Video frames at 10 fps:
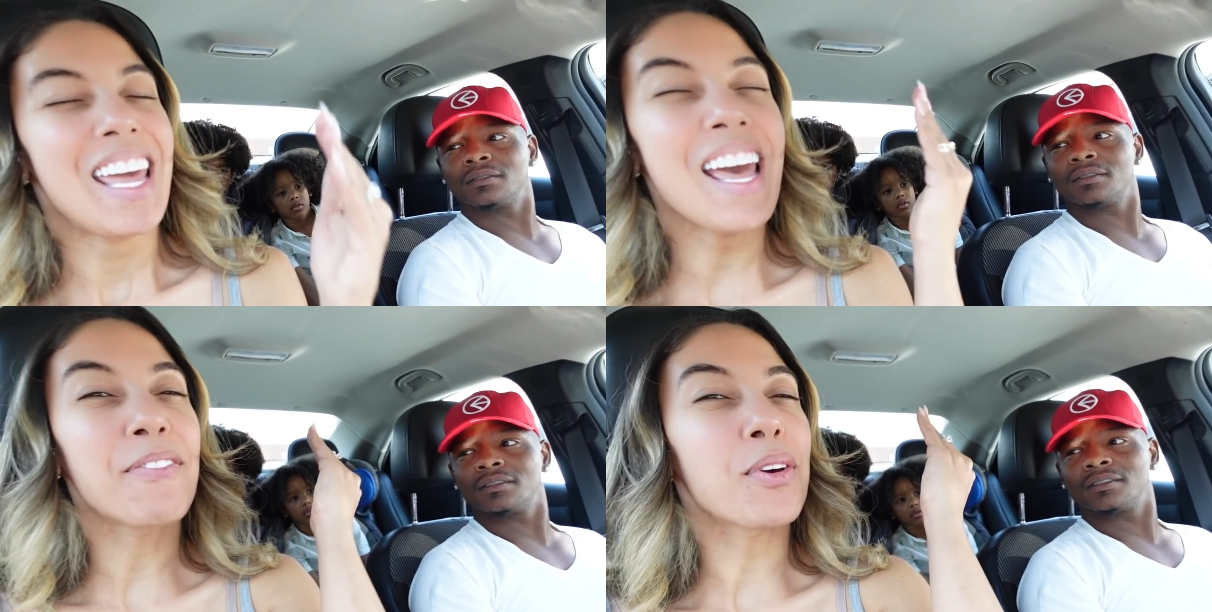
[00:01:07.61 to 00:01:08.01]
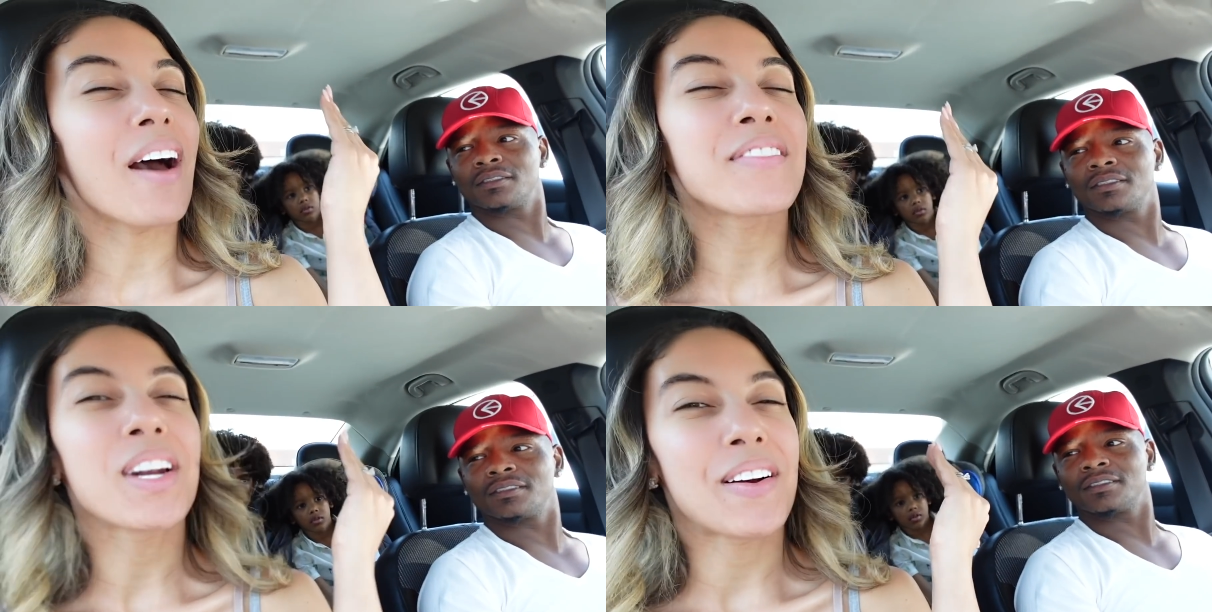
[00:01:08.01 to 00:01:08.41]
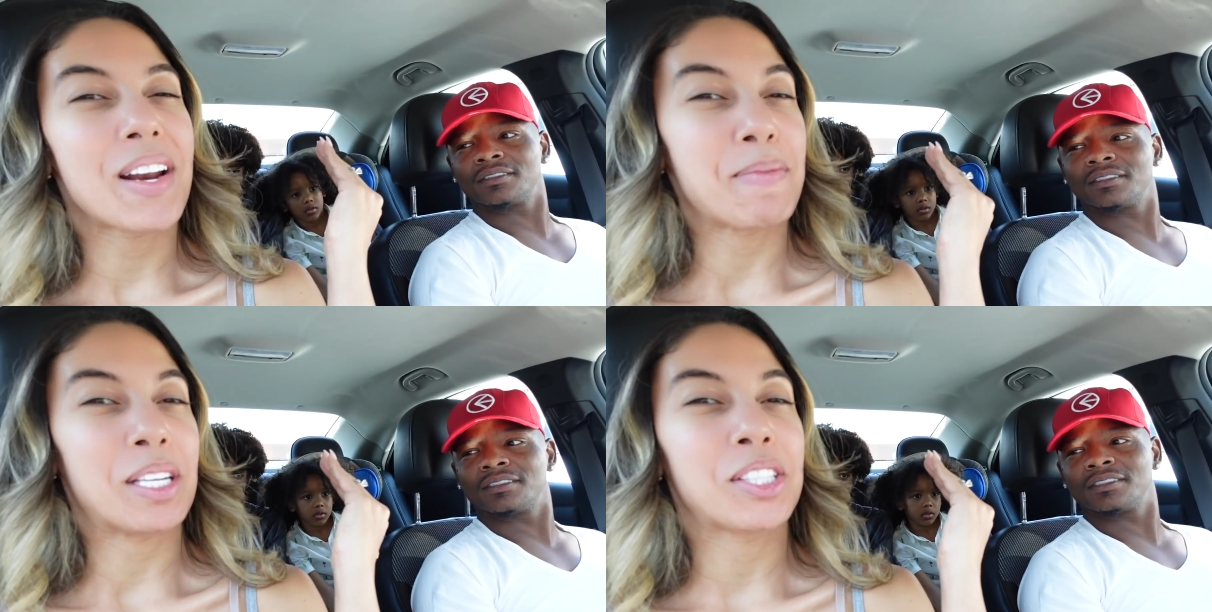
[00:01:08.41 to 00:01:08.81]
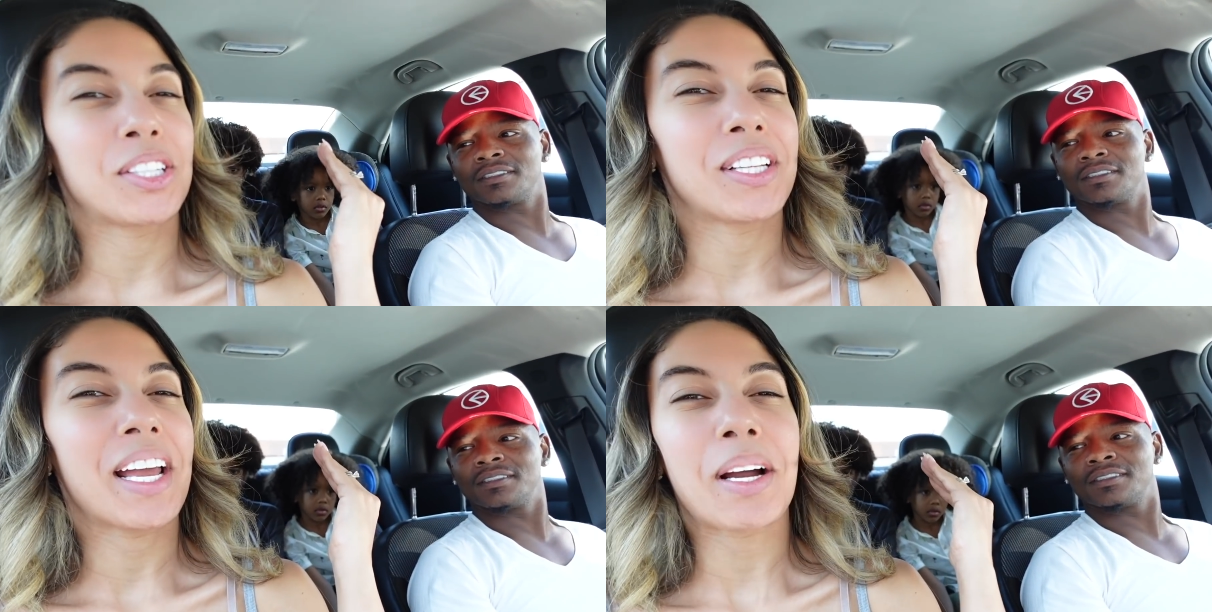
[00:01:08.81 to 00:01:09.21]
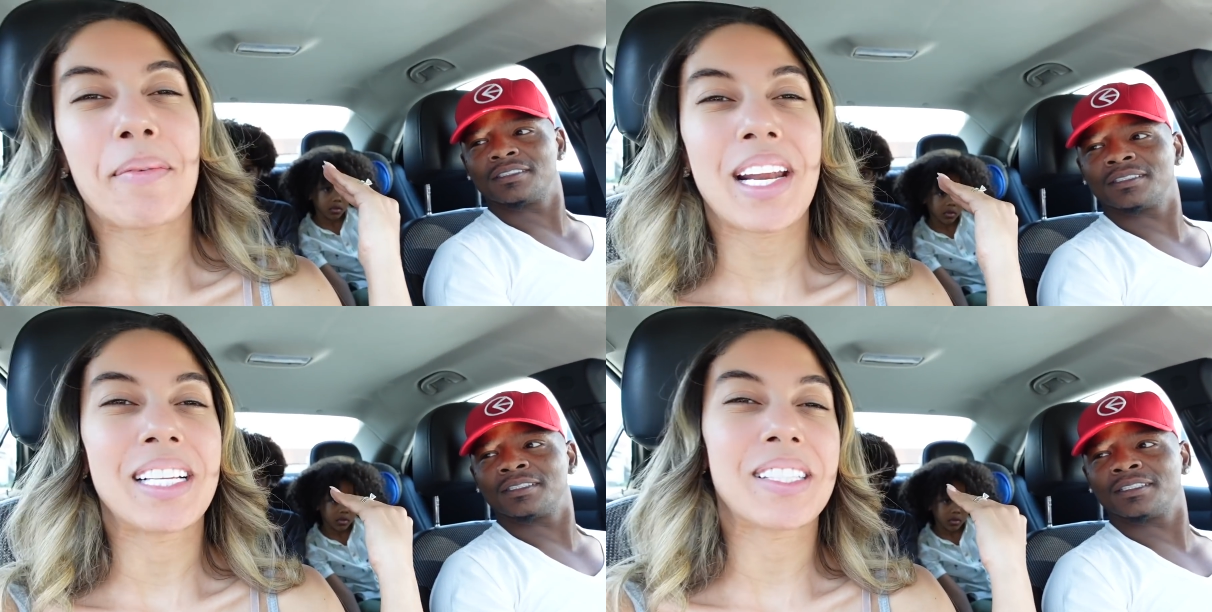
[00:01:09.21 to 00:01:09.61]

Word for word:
Speaker 1: If you haven't already, make sure you like, comment, and